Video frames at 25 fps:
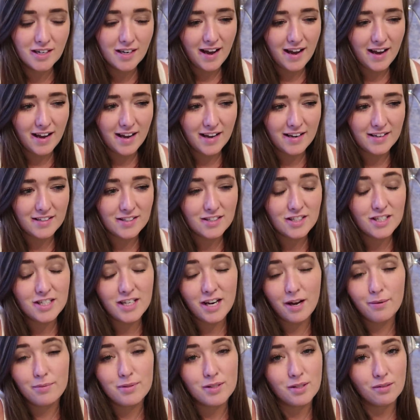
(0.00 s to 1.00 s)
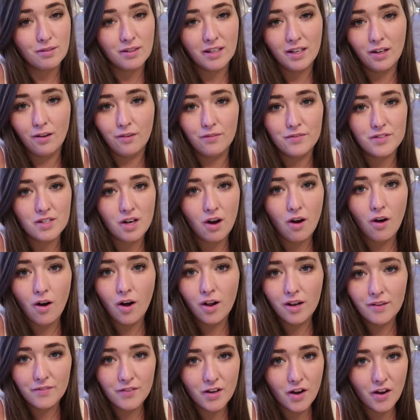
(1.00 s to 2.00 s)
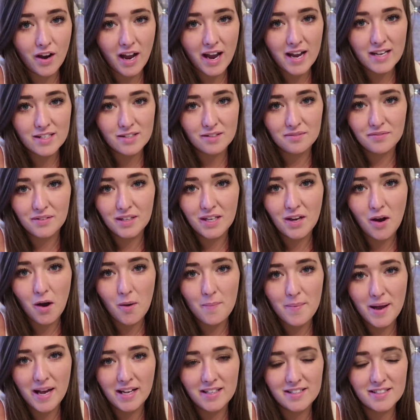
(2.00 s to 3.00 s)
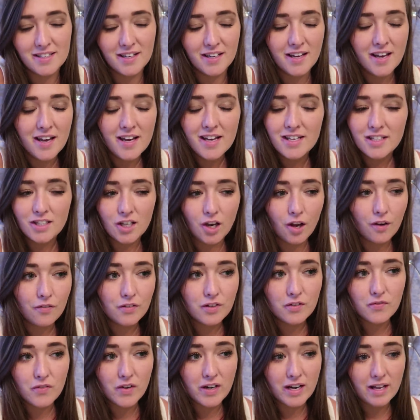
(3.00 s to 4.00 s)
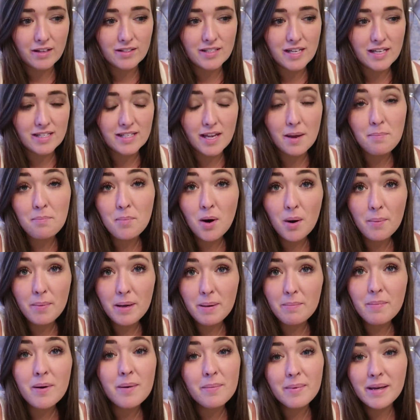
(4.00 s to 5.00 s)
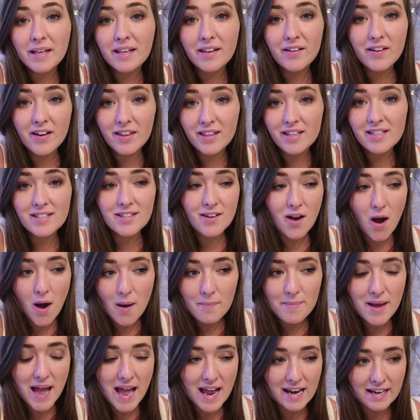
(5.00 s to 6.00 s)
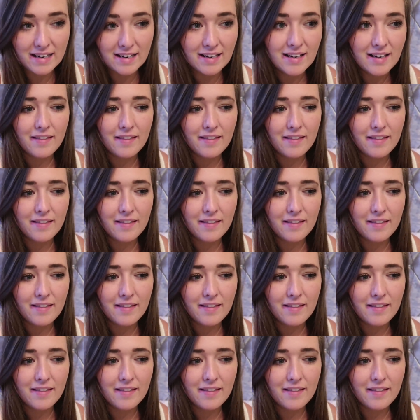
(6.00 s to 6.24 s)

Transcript: and she absolutely loves all of your guys' lovely comments, and she'll often run downstairs and say, mummy, mummy, look at this comment,